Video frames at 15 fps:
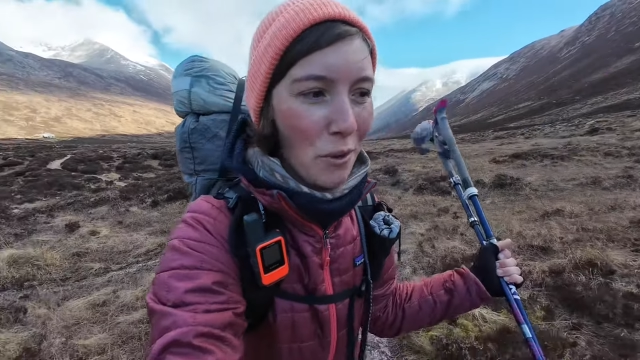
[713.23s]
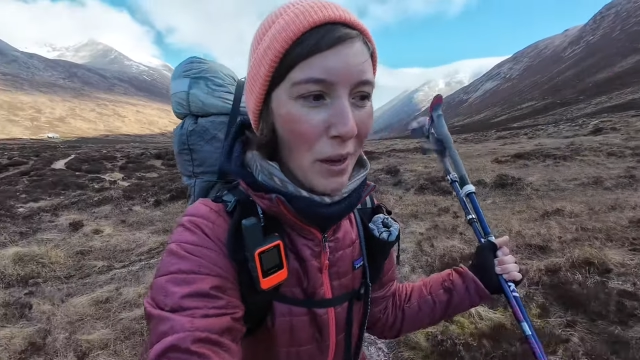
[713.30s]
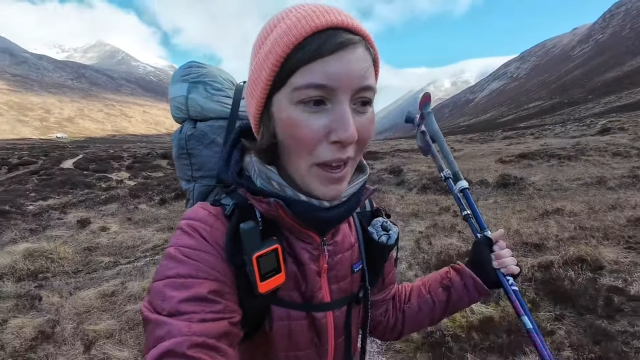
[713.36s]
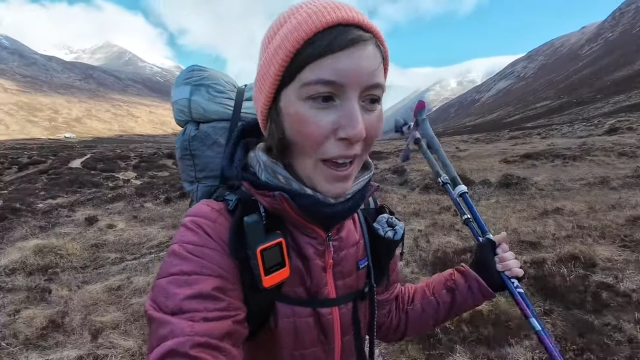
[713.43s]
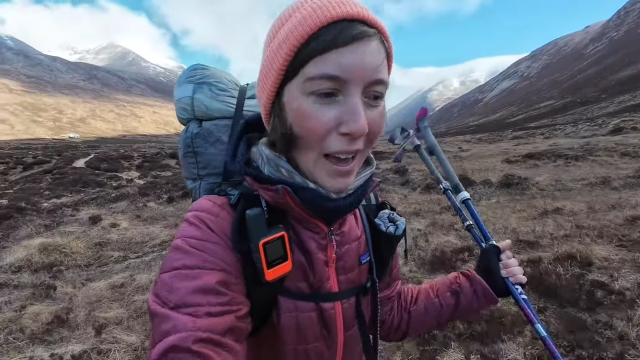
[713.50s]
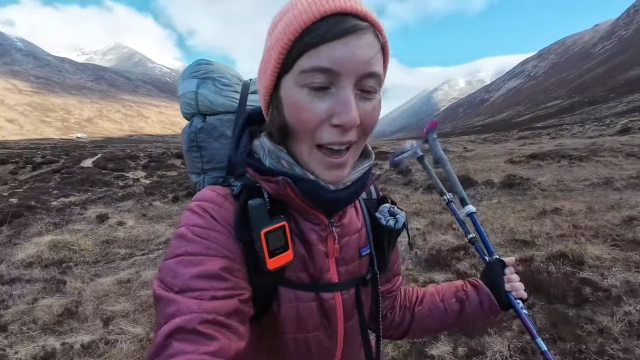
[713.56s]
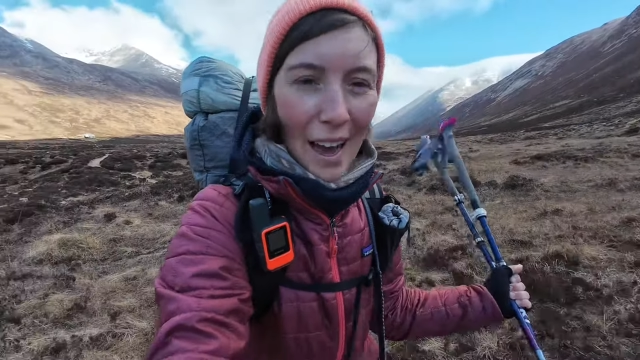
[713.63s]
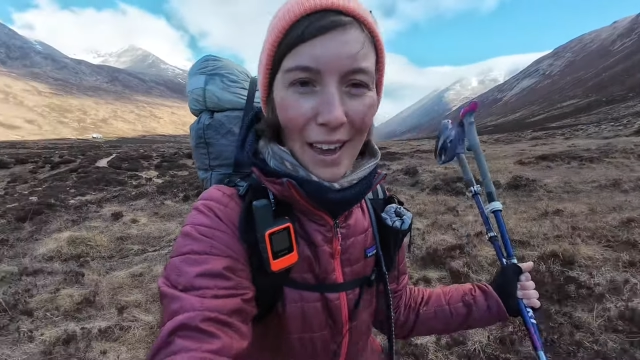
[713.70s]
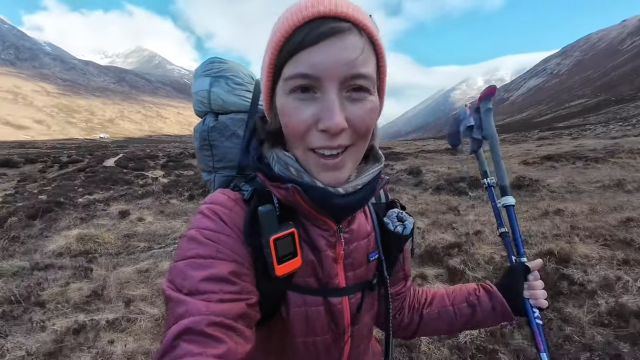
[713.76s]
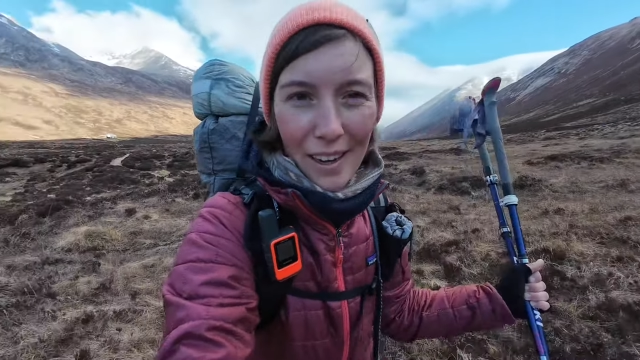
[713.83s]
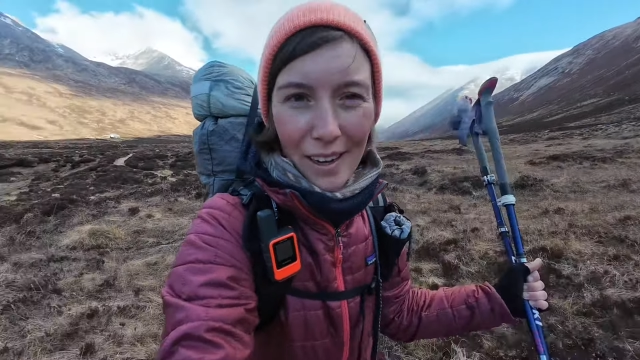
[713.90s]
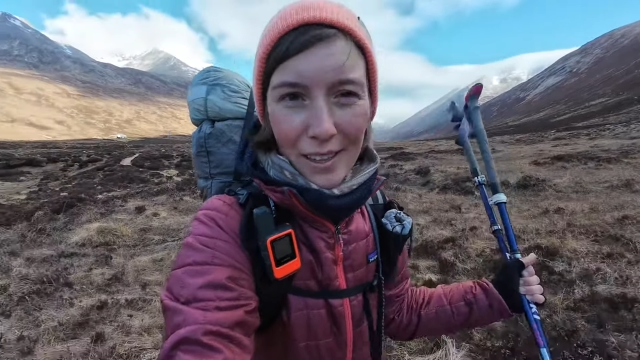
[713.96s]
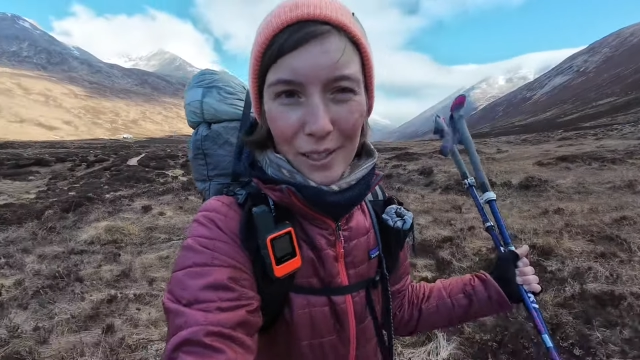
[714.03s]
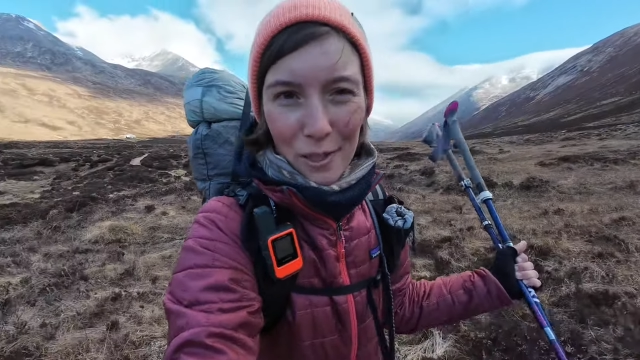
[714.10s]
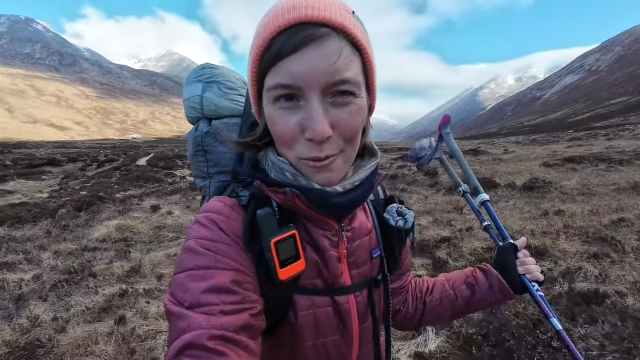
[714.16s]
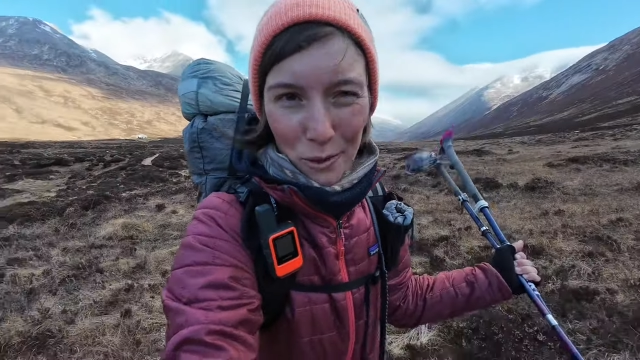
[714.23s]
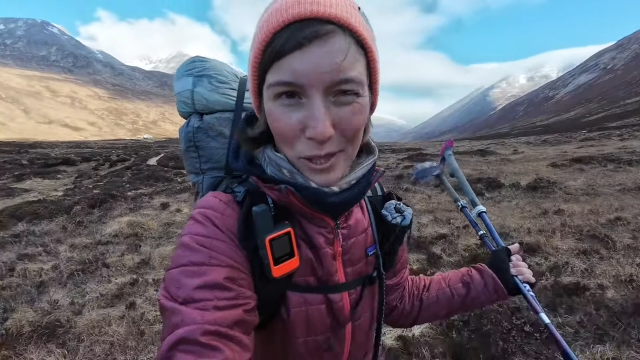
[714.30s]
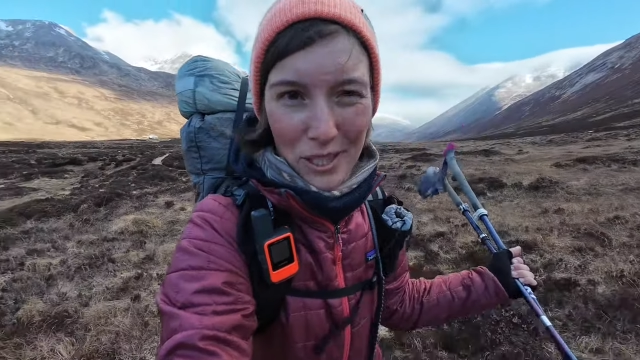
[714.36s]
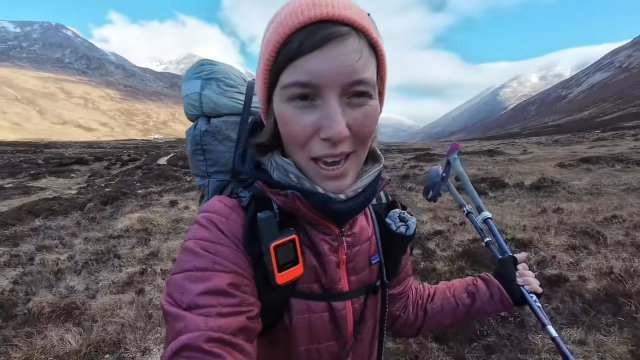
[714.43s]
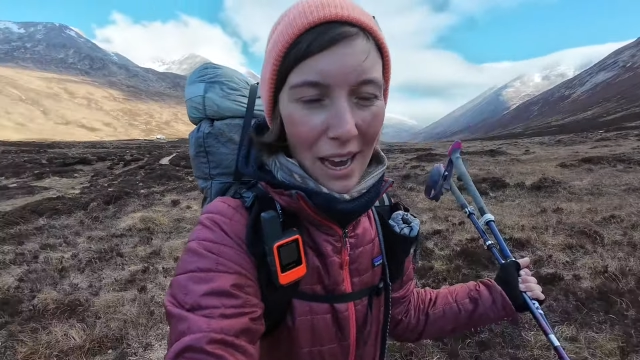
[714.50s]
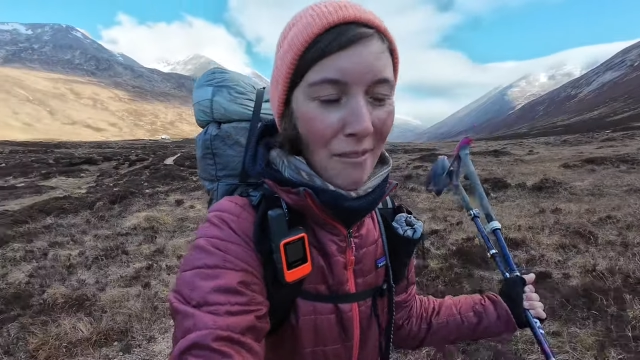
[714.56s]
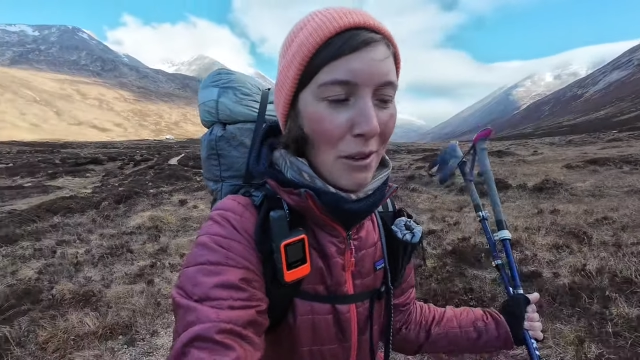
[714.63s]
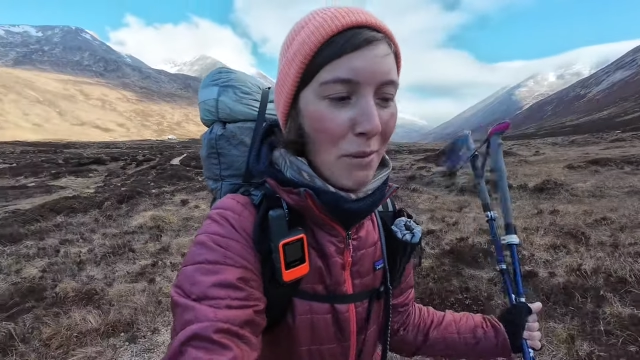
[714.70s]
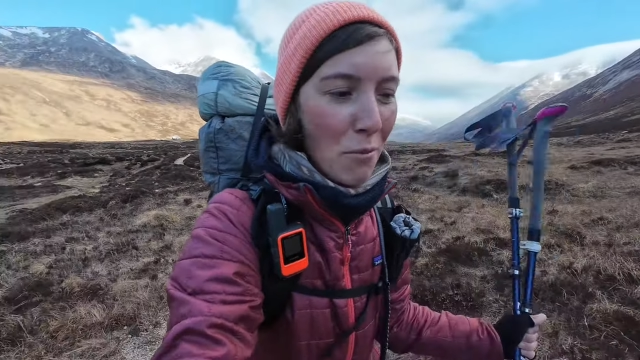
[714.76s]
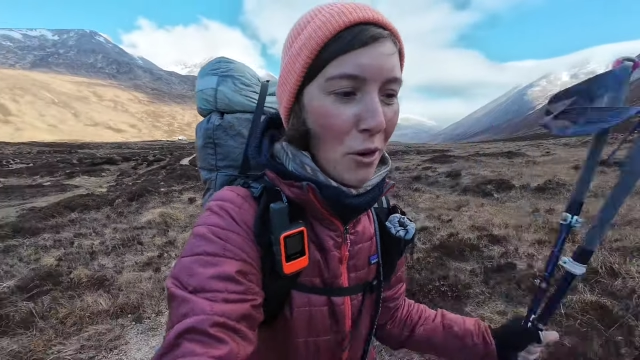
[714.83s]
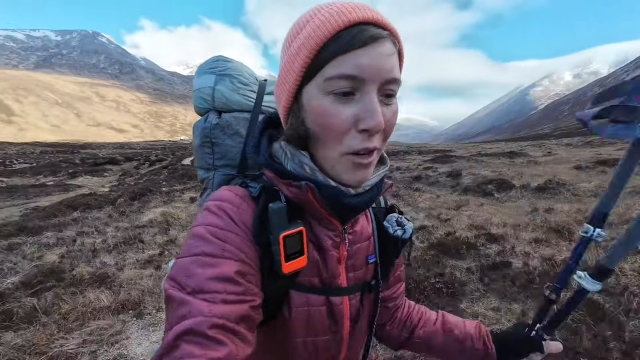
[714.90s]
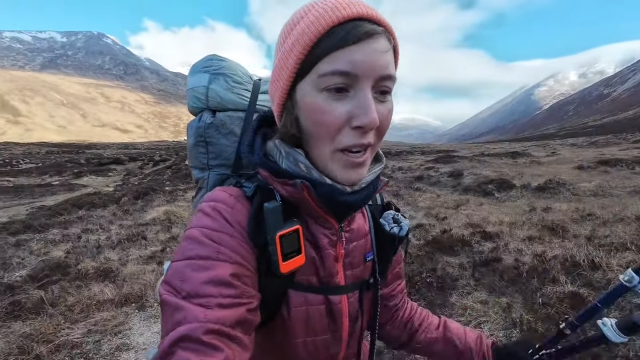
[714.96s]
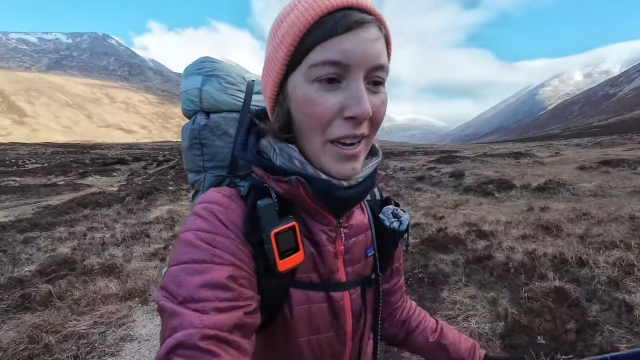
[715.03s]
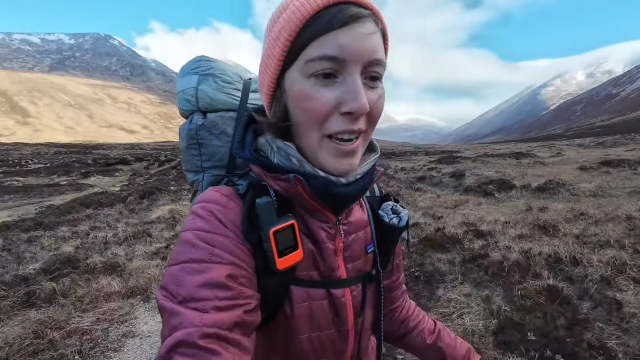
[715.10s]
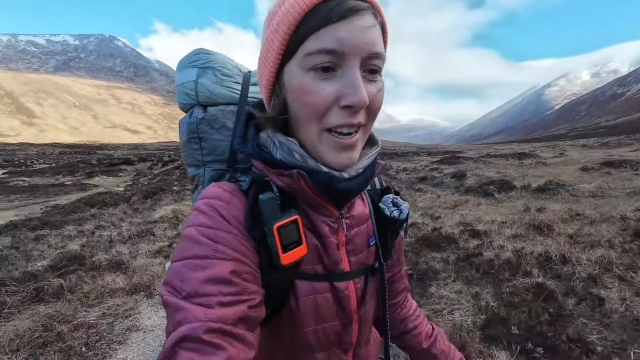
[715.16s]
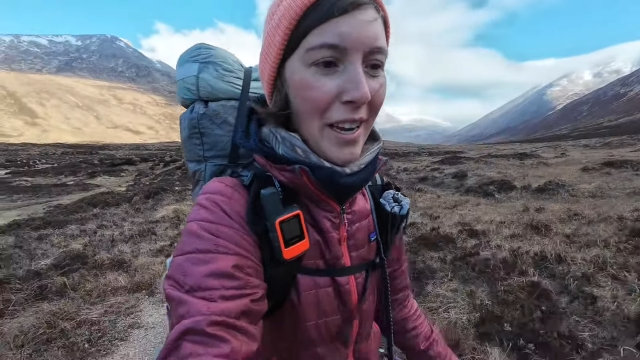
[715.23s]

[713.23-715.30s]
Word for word: uh, towards Aviemore